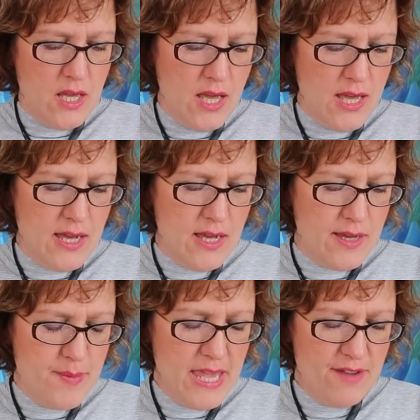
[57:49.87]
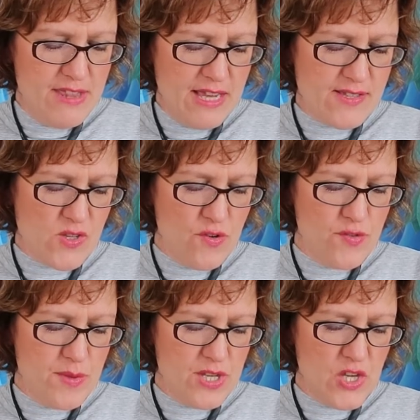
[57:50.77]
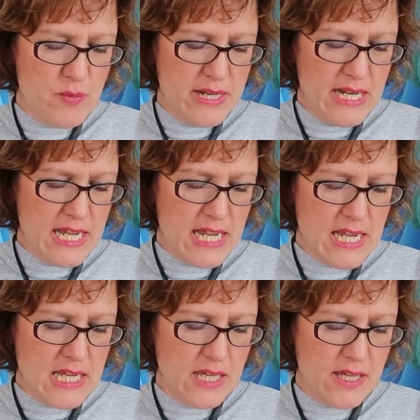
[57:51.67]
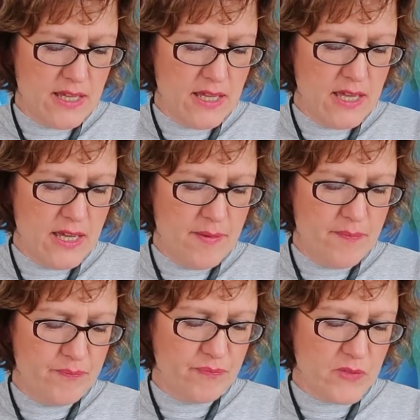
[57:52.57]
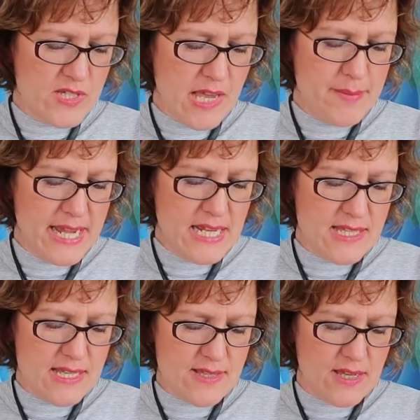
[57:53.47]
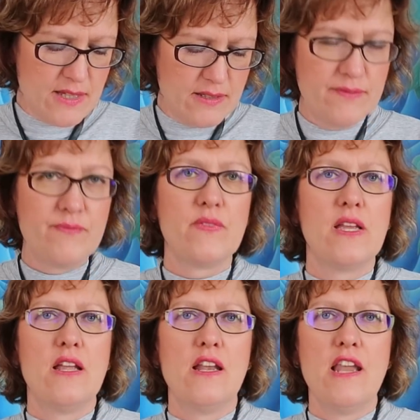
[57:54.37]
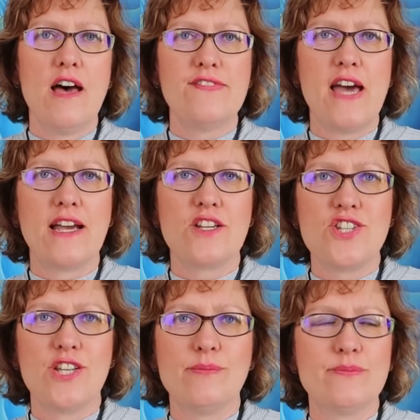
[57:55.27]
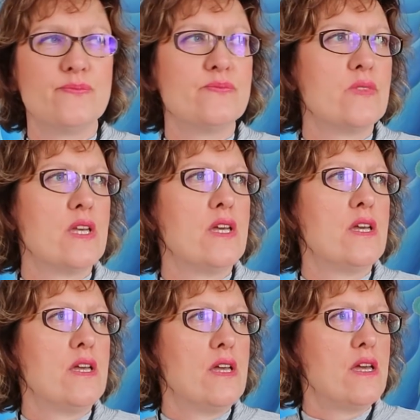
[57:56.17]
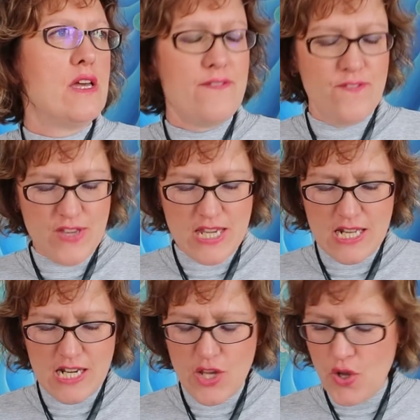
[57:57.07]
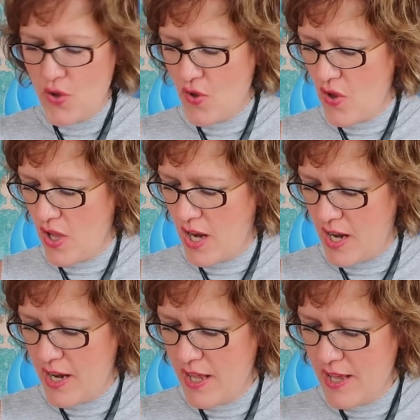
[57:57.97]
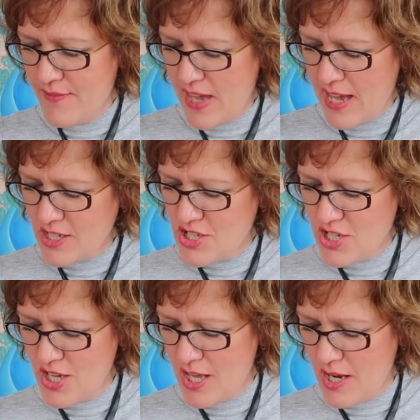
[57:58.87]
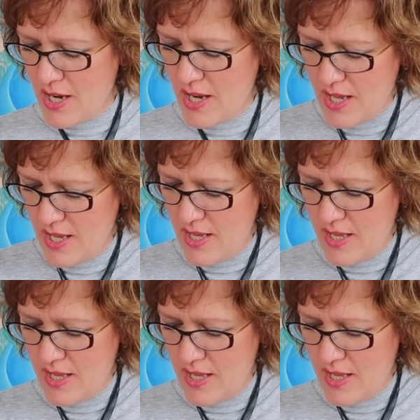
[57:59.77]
I'm hearing that song from the Human League, because I'm an 80s girl. Love action. I feel your love action.